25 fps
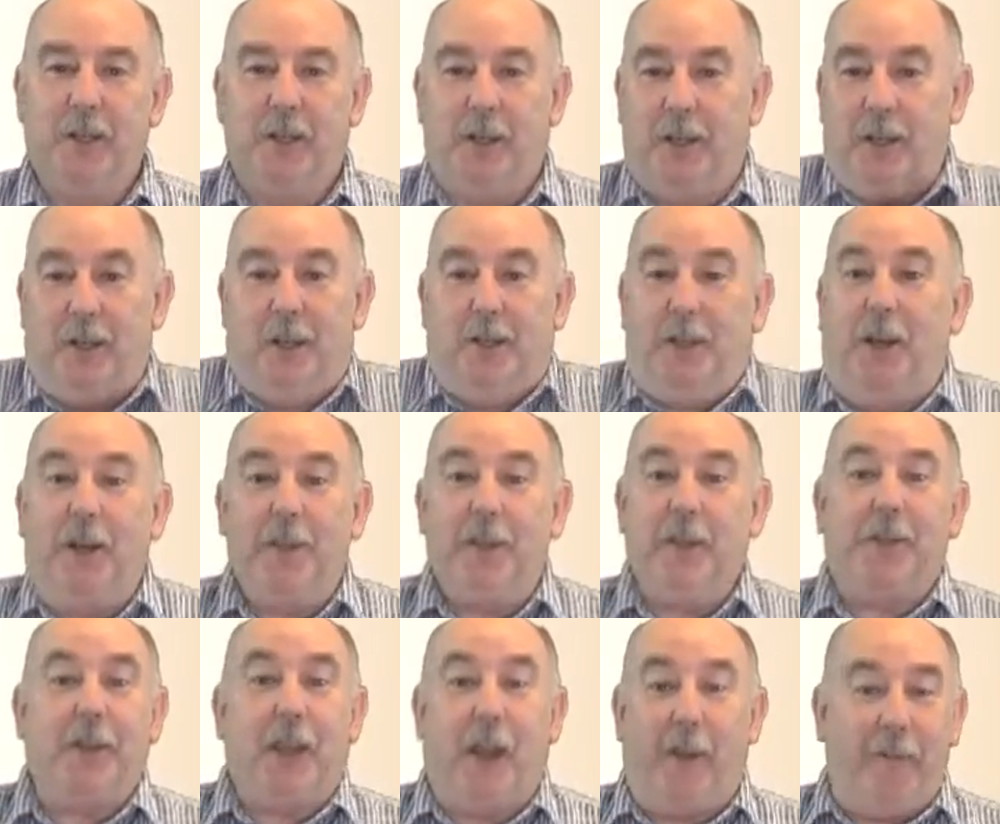I
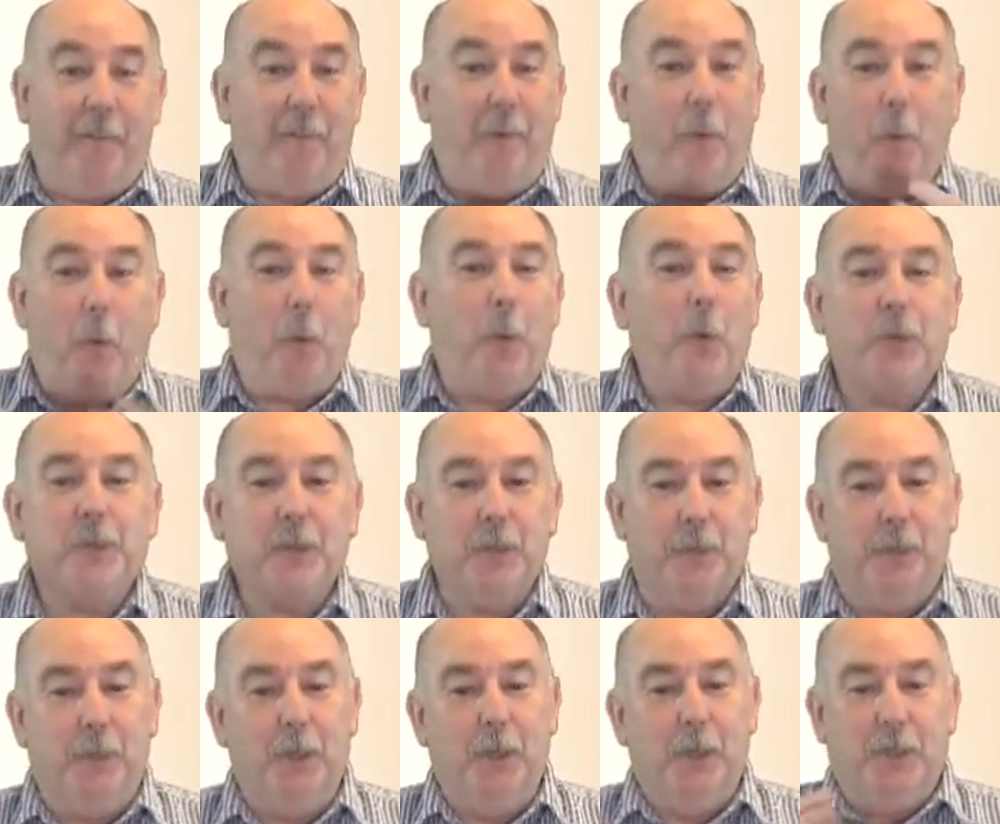think they're
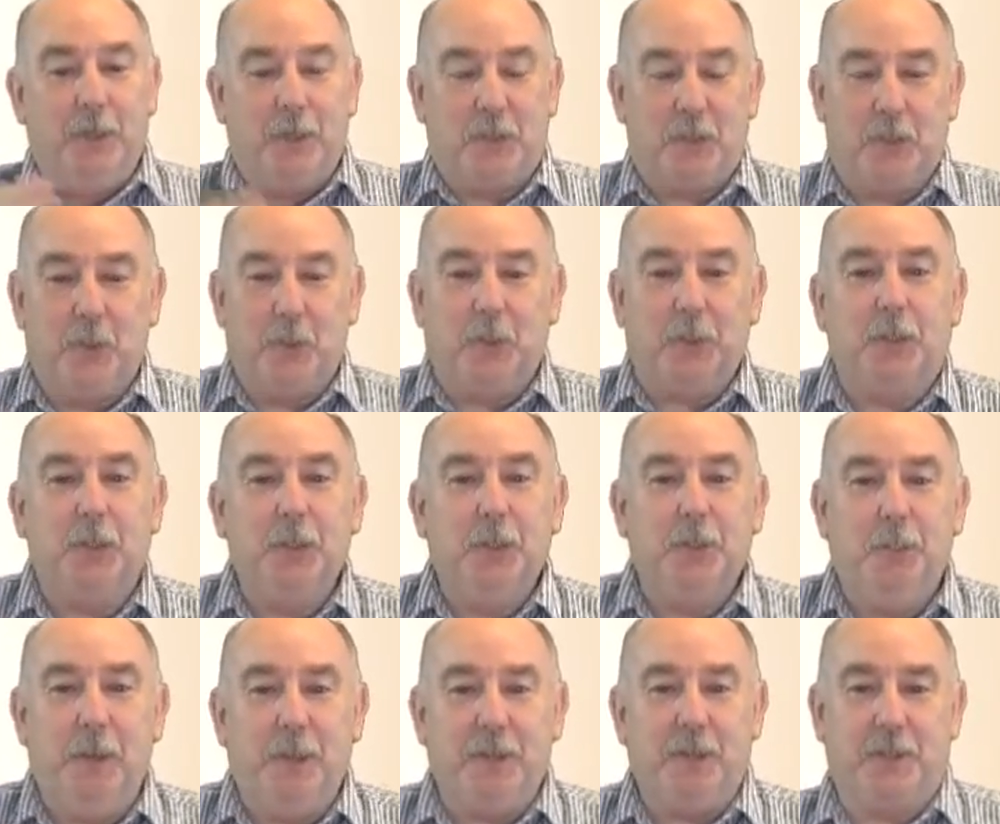awesome short
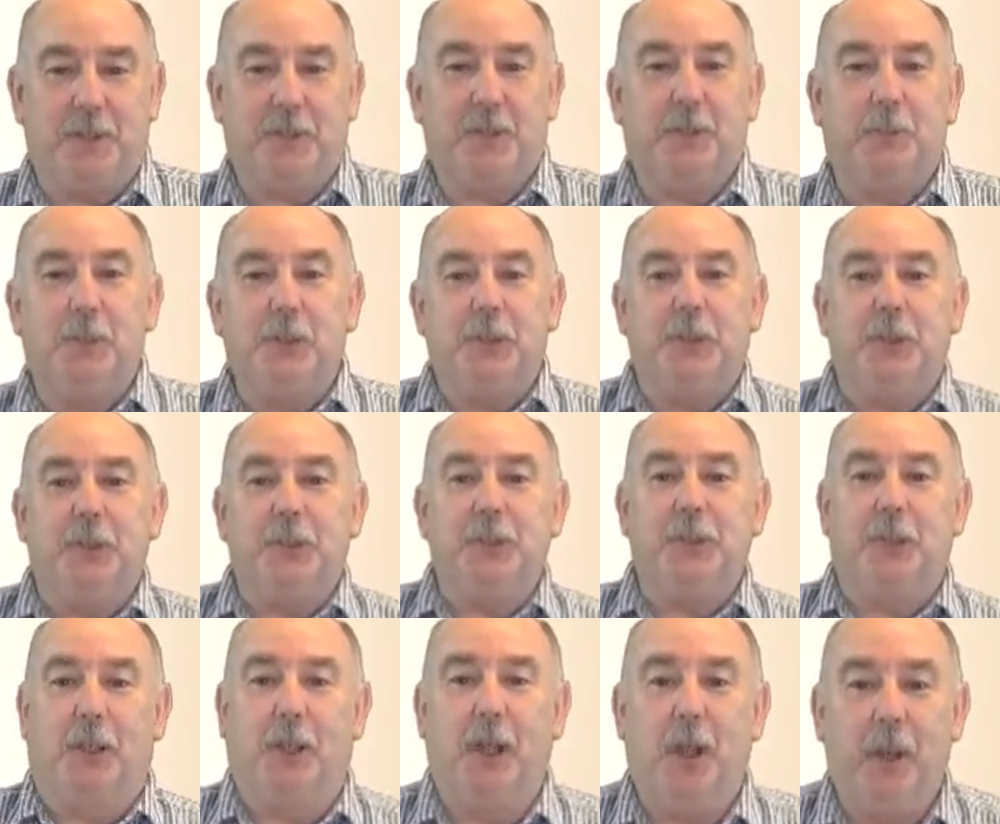term measures to
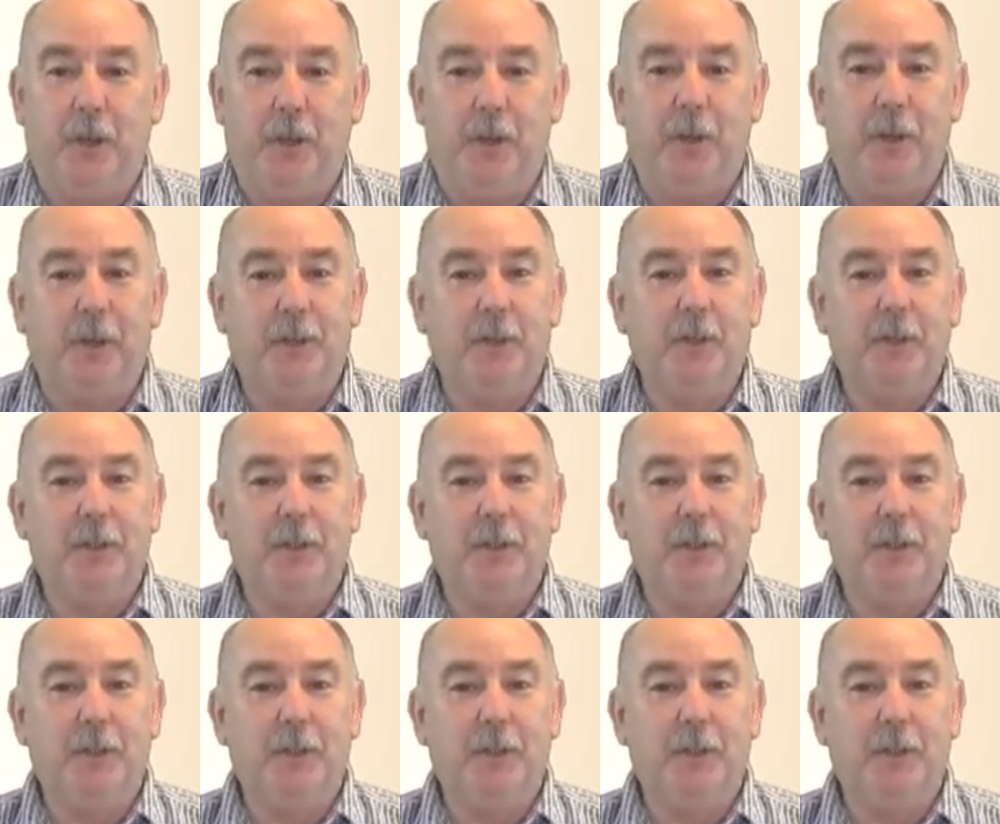reduce the load